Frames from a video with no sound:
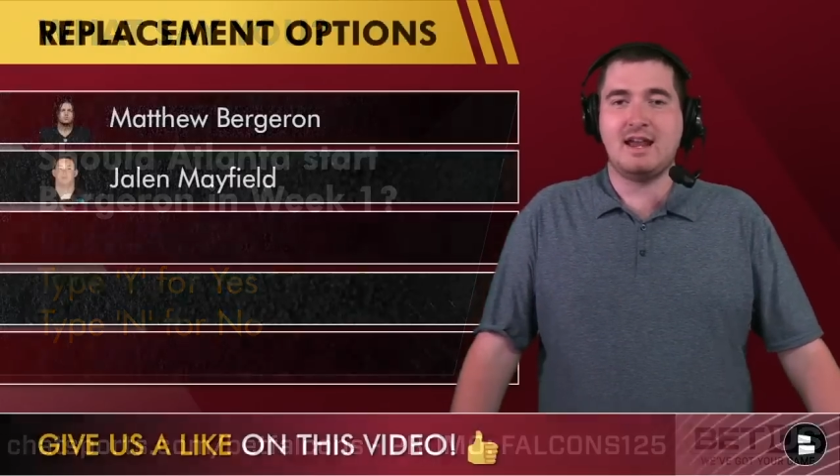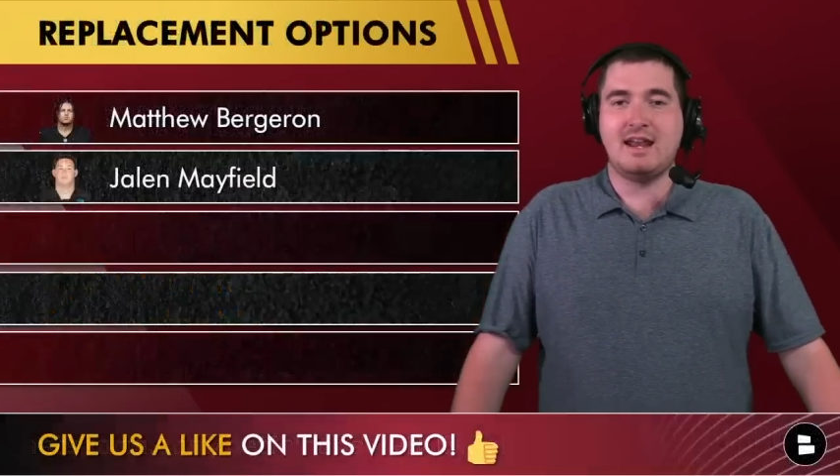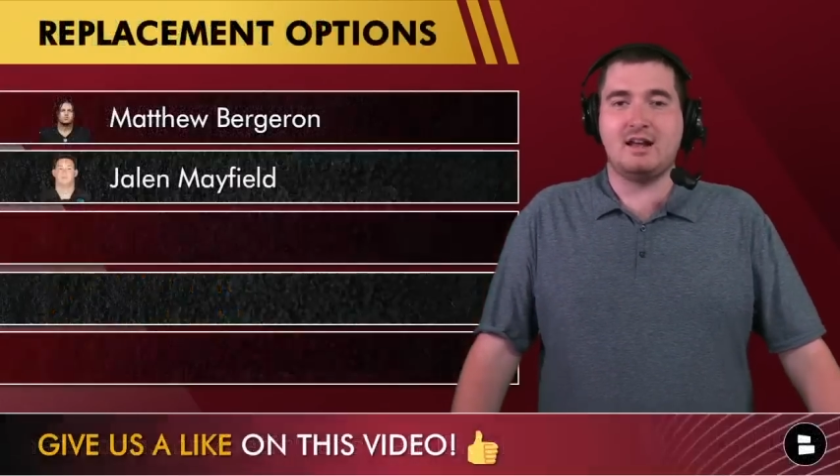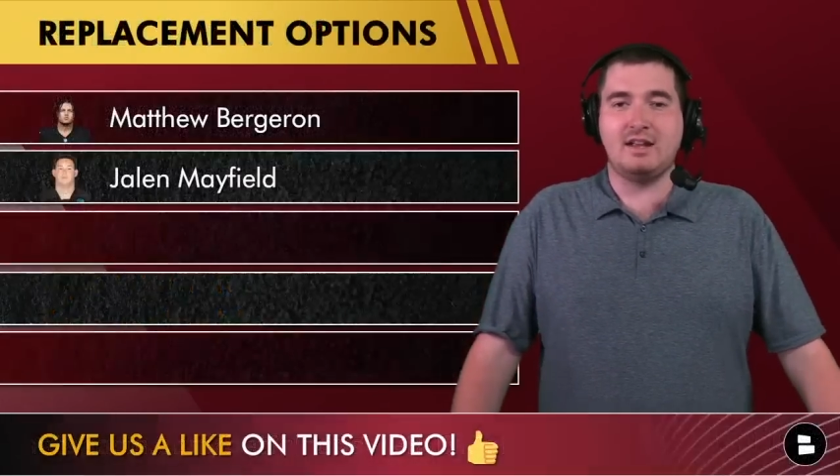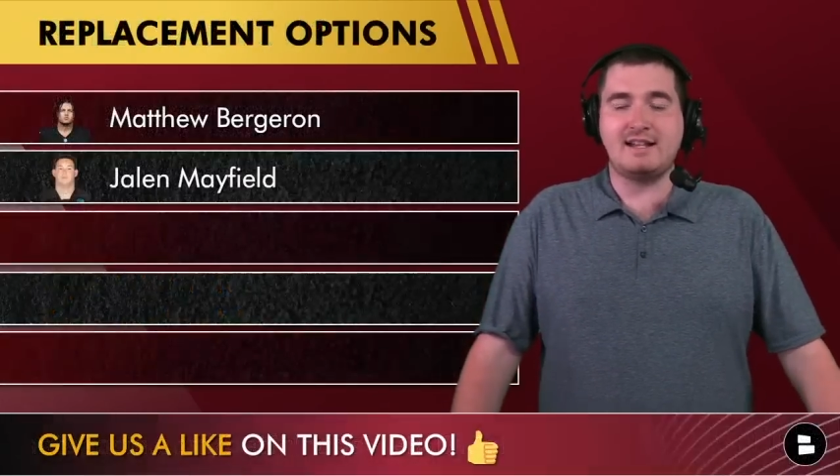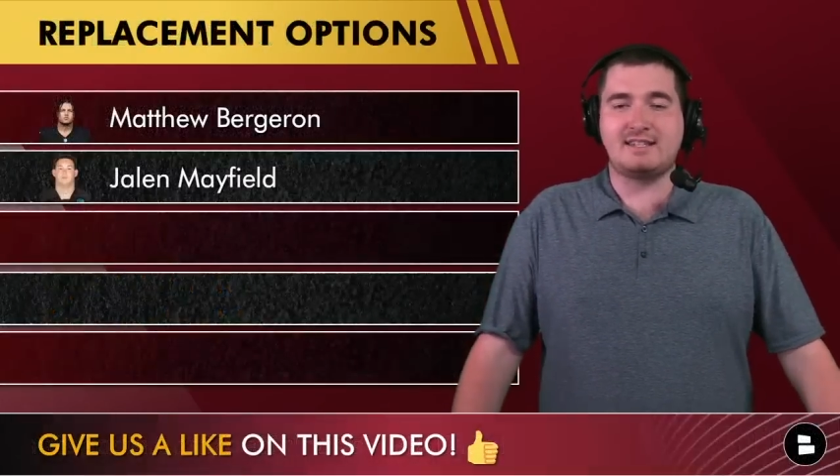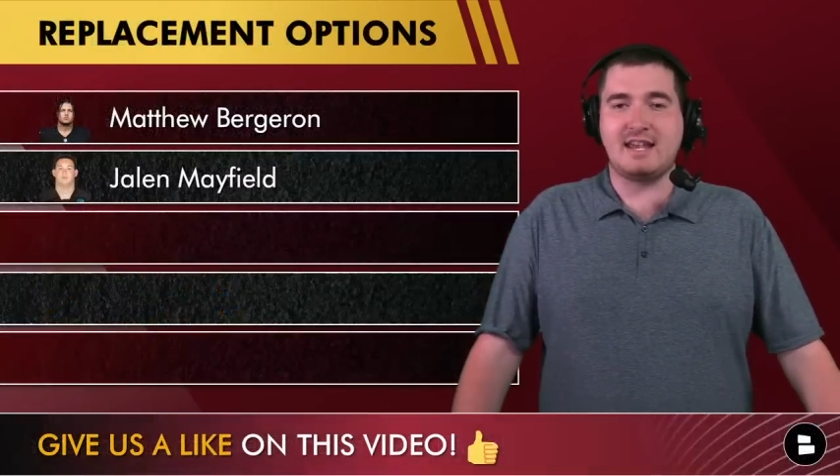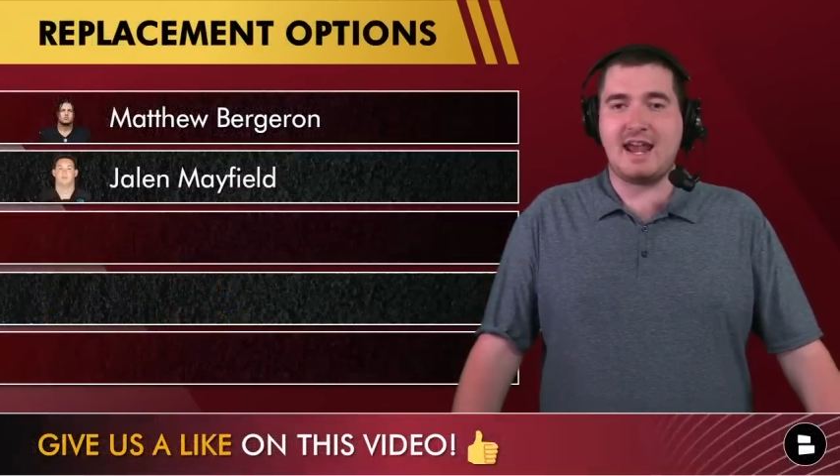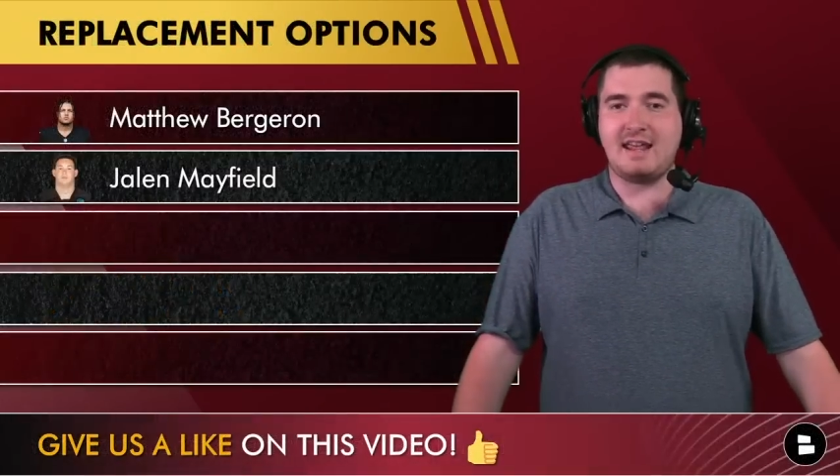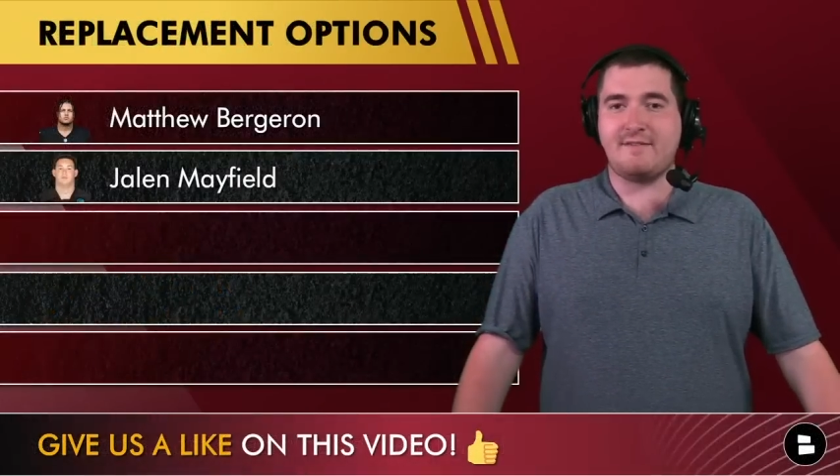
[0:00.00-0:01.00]
Now, let's
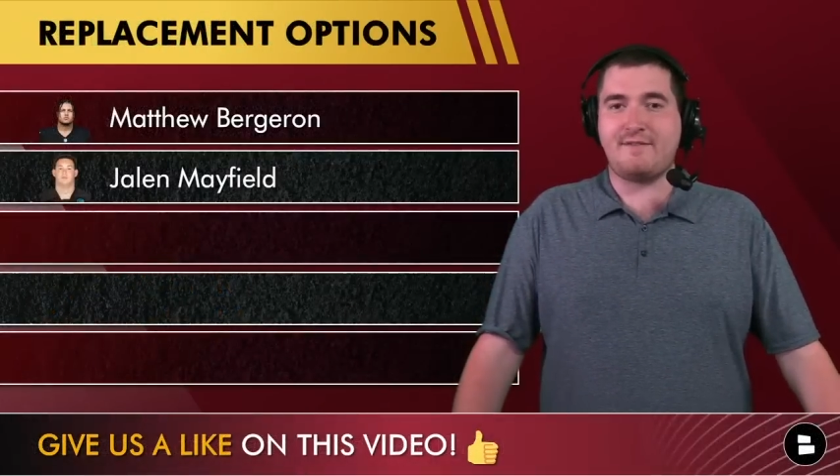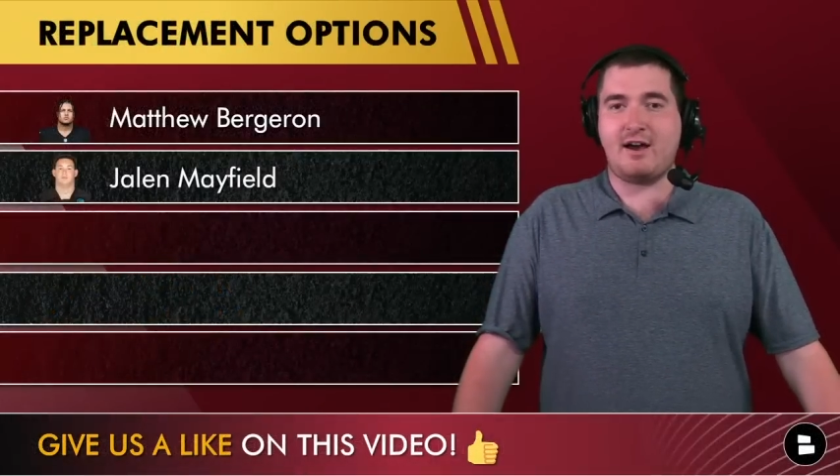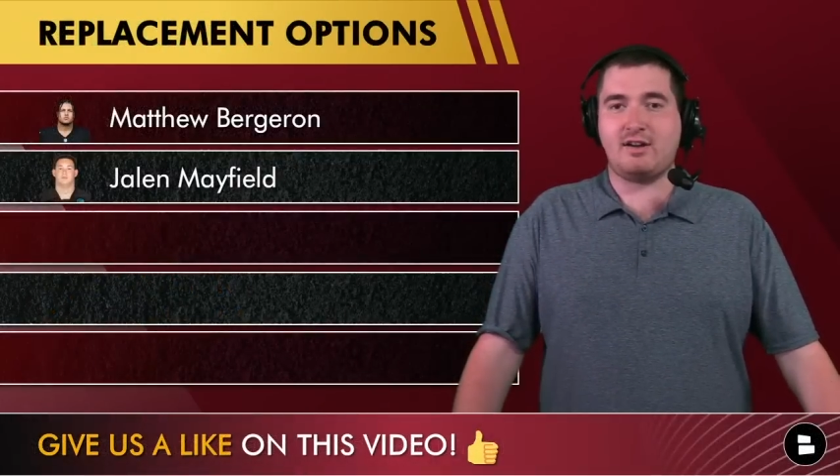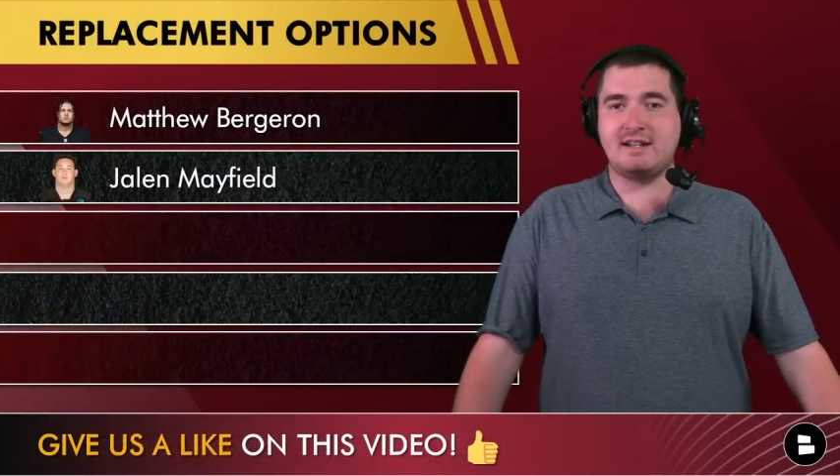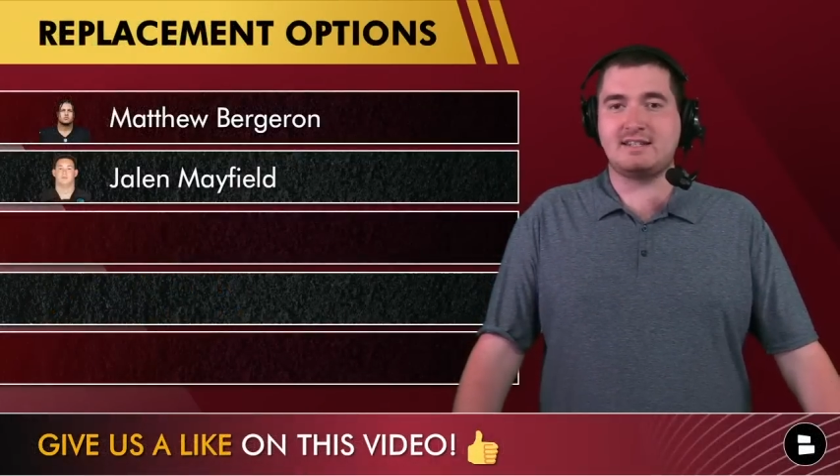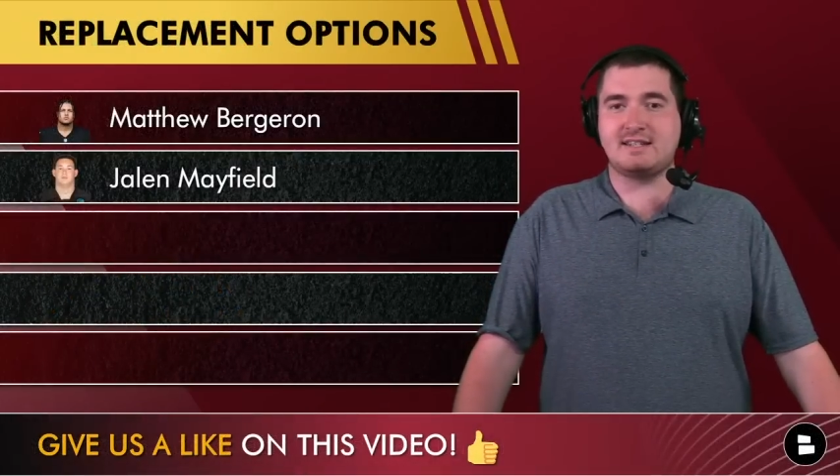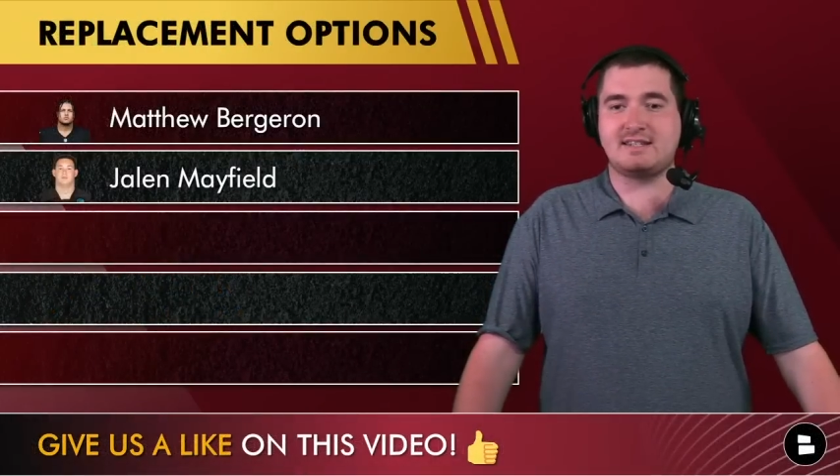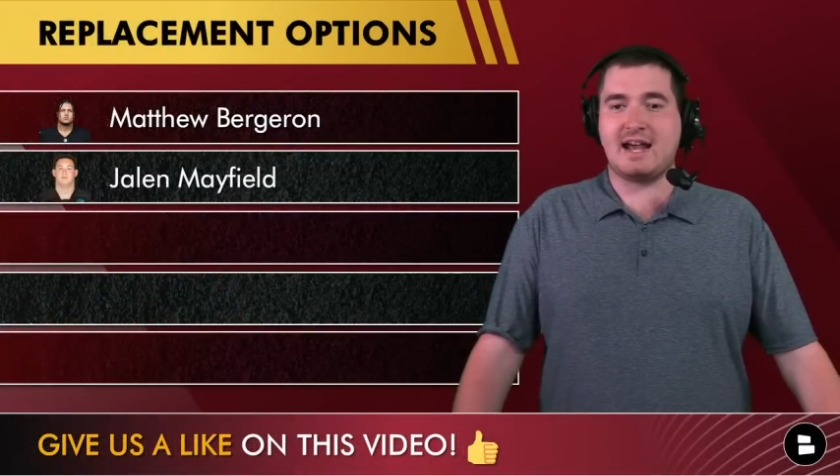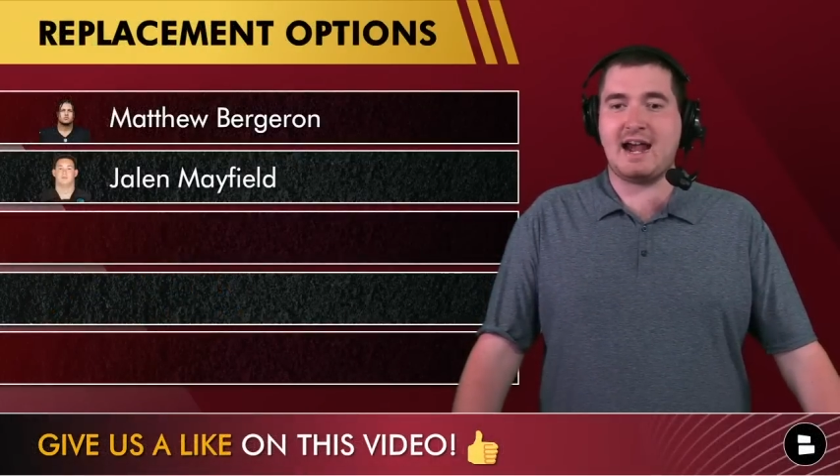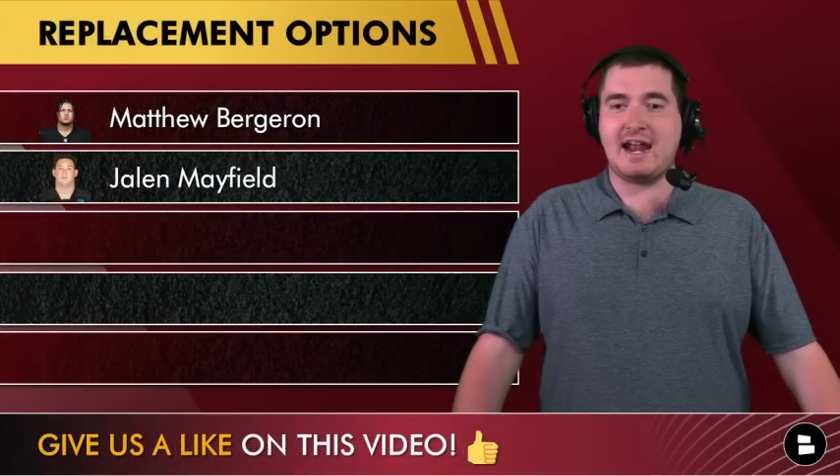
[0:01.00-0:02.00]
say the Falcons
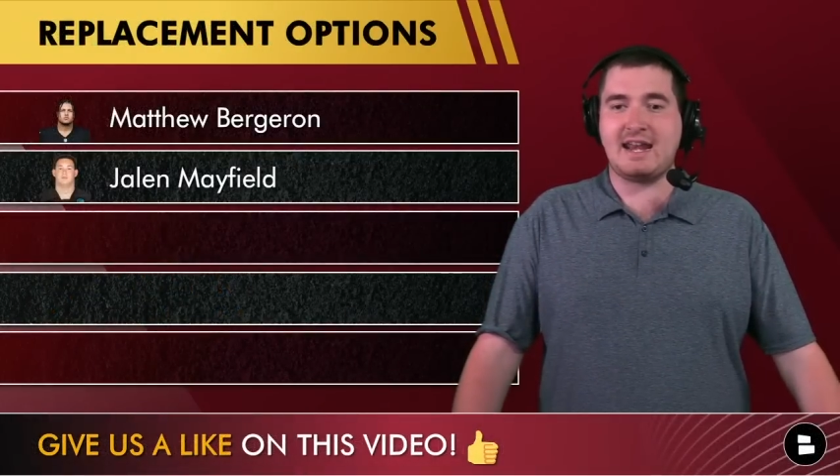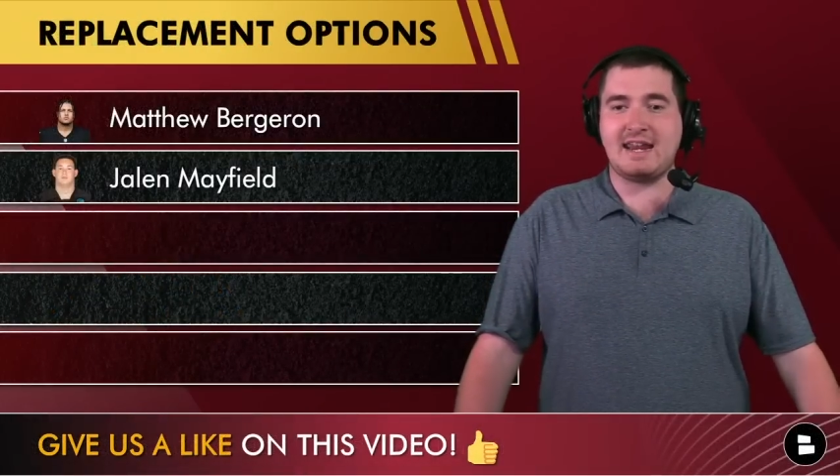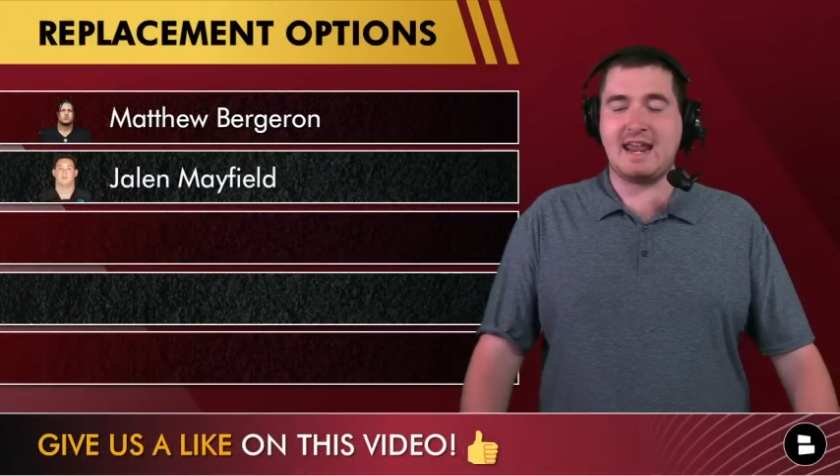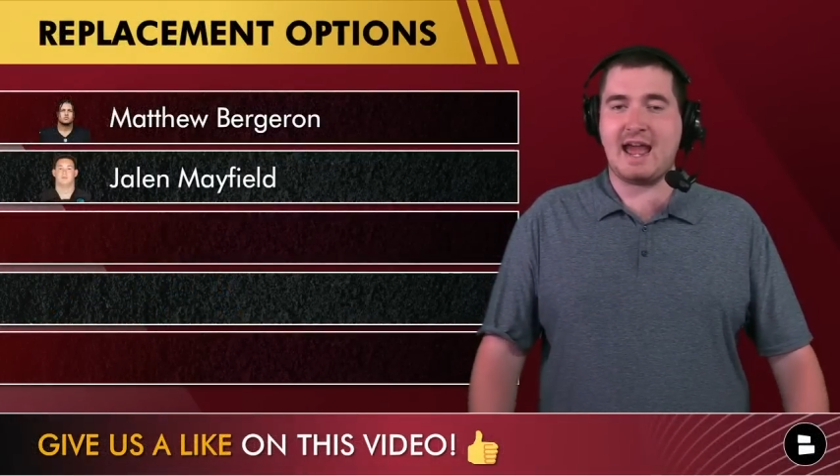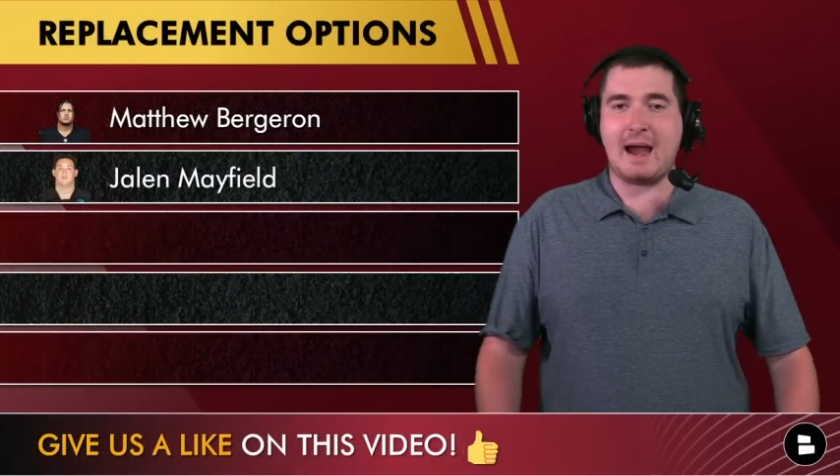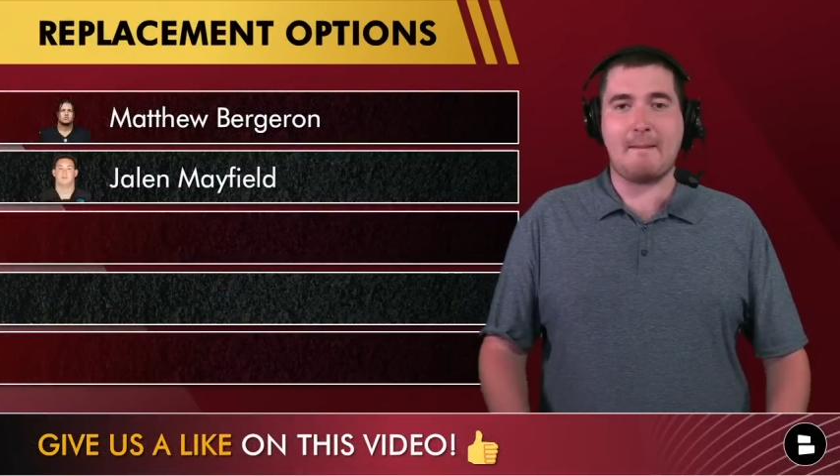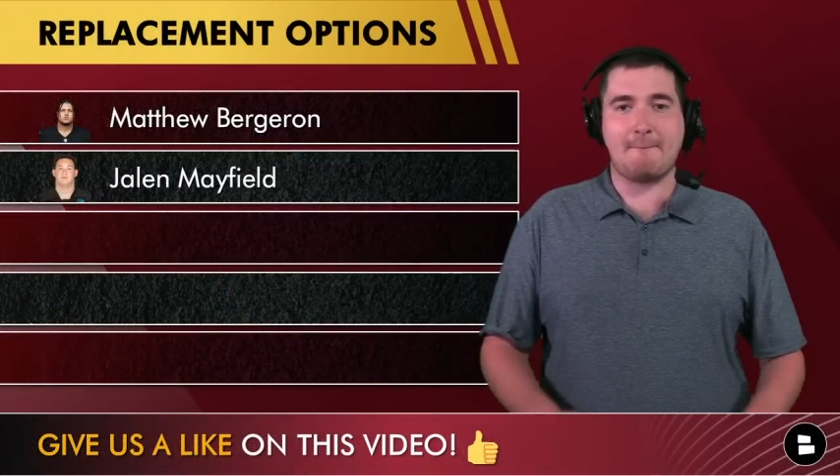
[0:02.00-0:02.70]
decide, yeah,